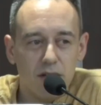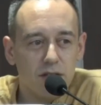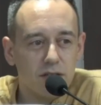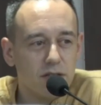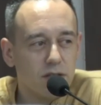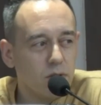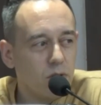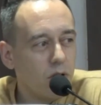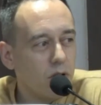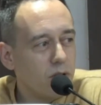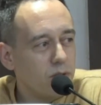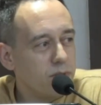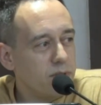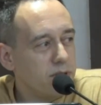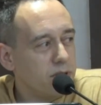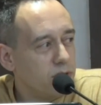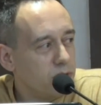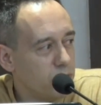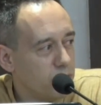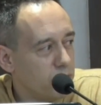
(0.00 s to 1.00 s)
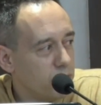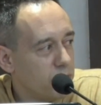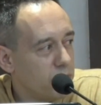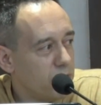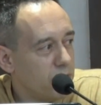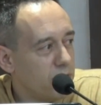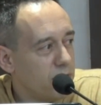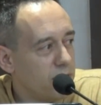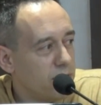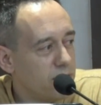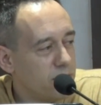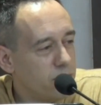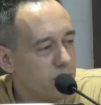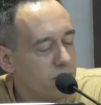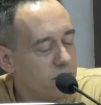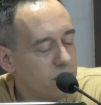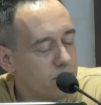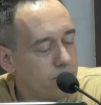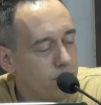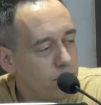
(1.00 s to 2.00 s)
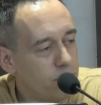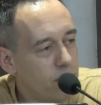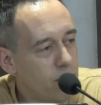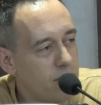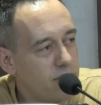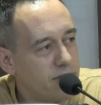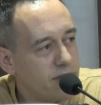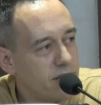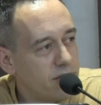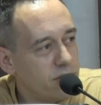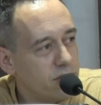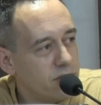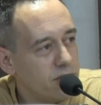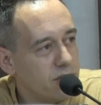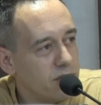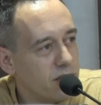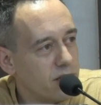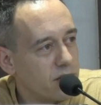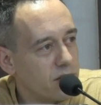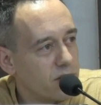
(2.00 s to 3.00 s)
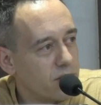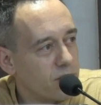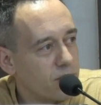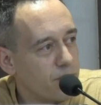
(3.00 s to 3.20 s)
So all we do is we just put our attention there.